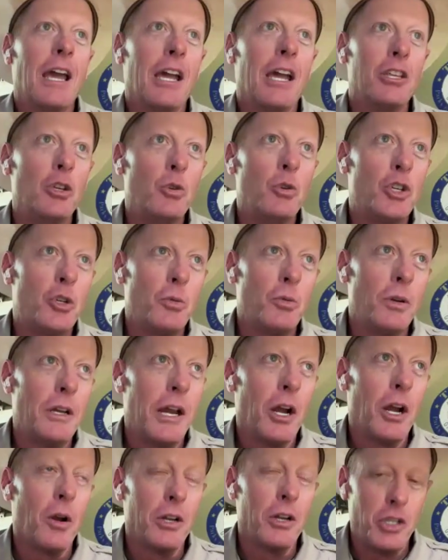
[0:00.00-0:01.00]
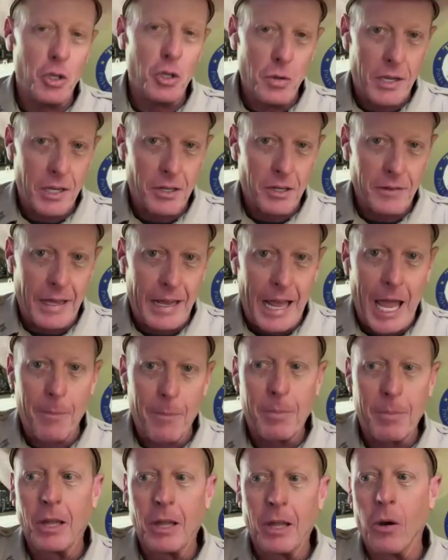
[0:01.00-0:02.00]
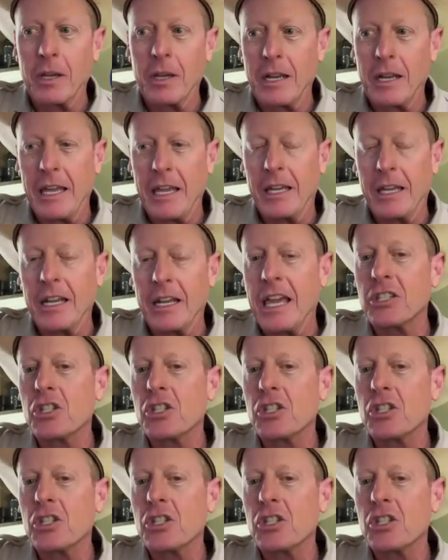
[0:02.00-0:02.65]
and you shoot a deer and you get on that app and log it in,